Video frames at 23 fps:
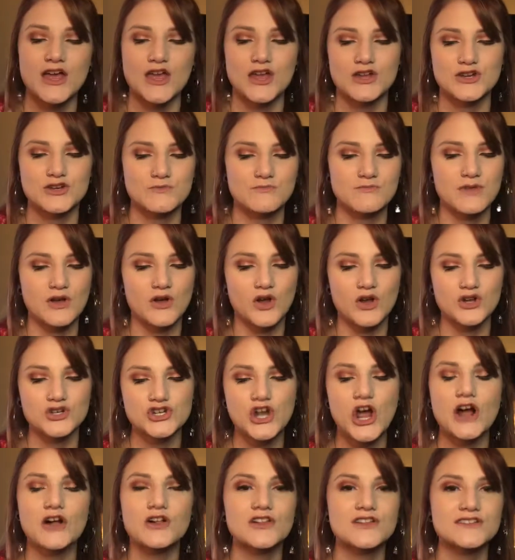Milk
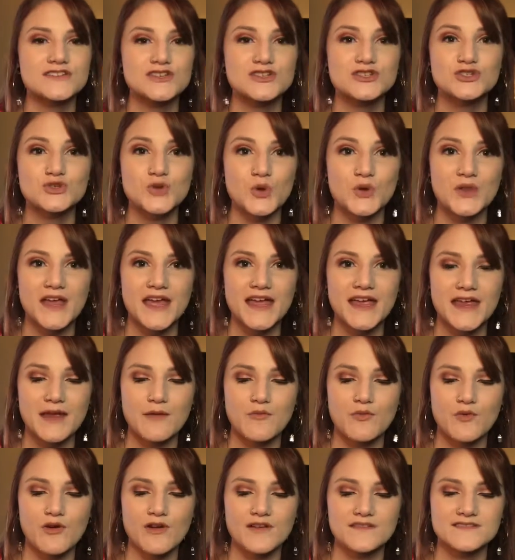Chocolate Soleil
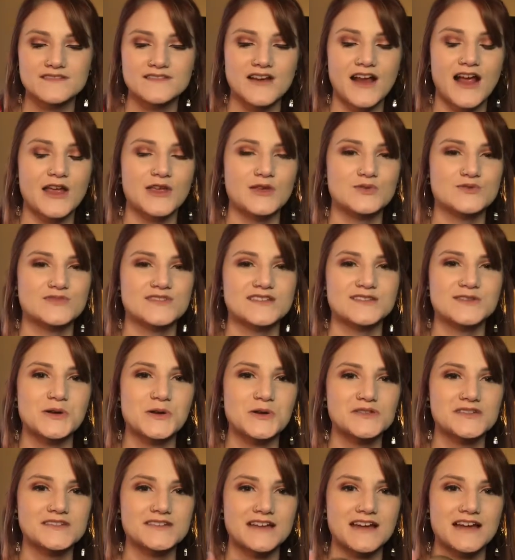bronzer. I use this all
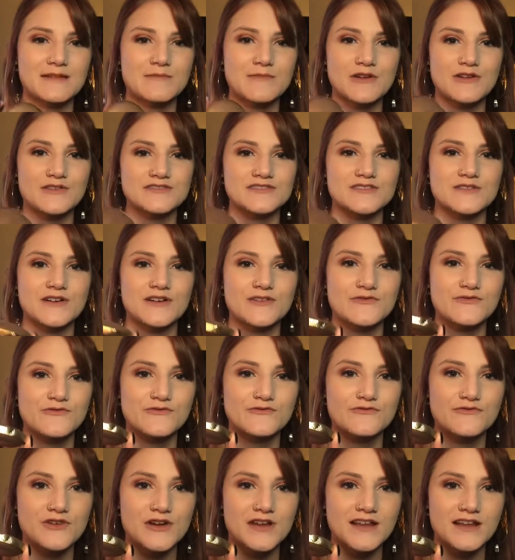the time. And also, how
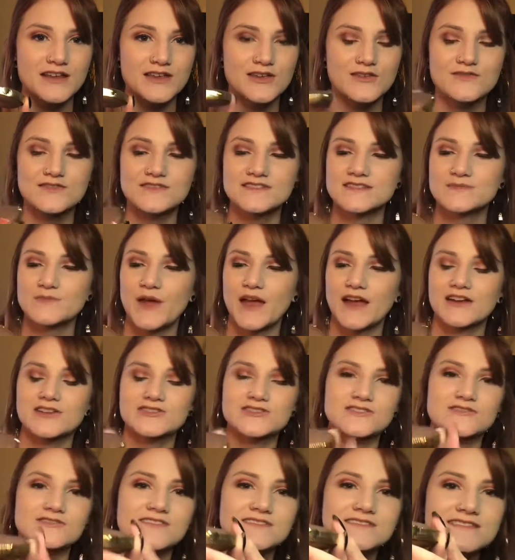freaking cute is this packaging?
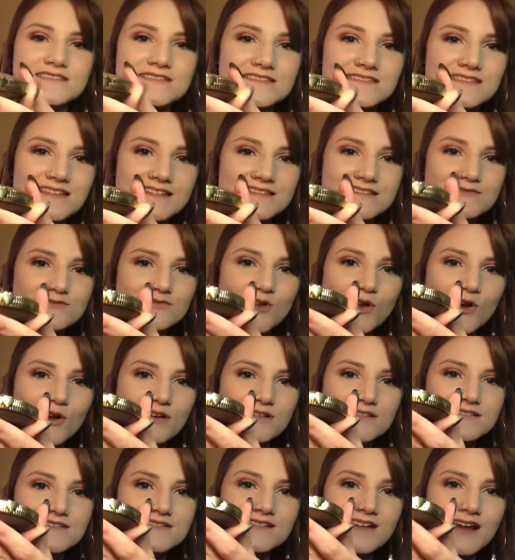Look at this. It's a little
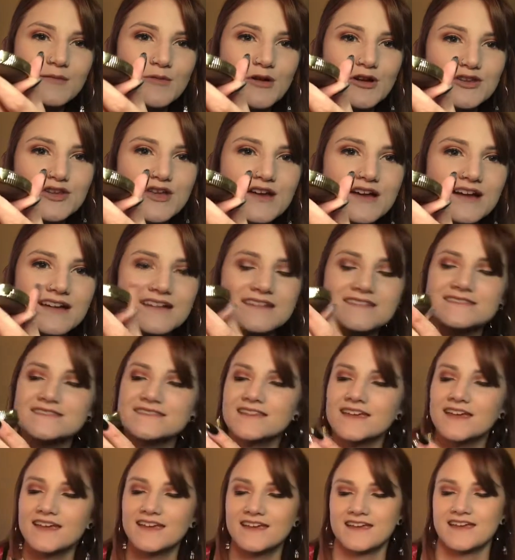heart. Come on, you guys.
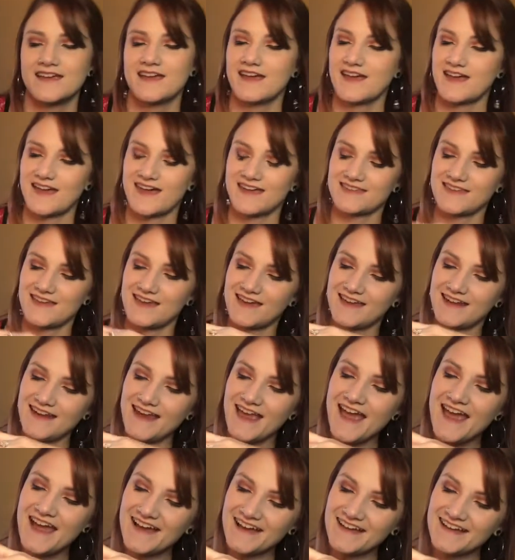And then
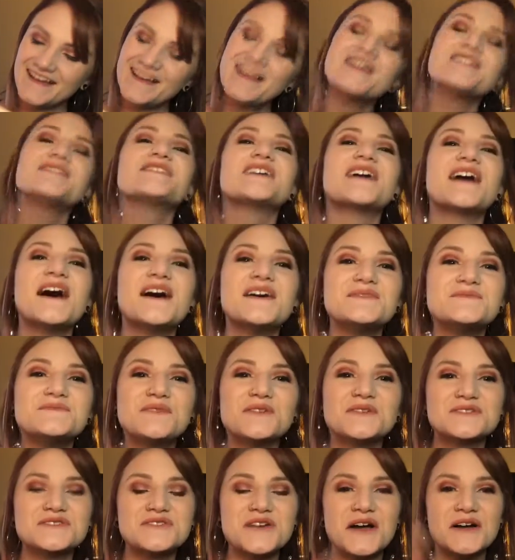they have
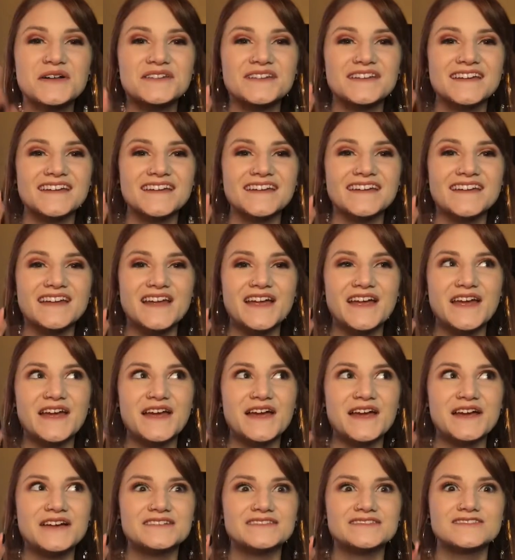milk chocolate,
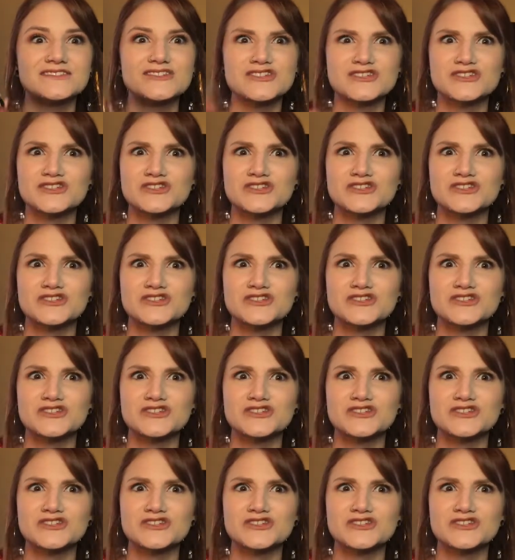just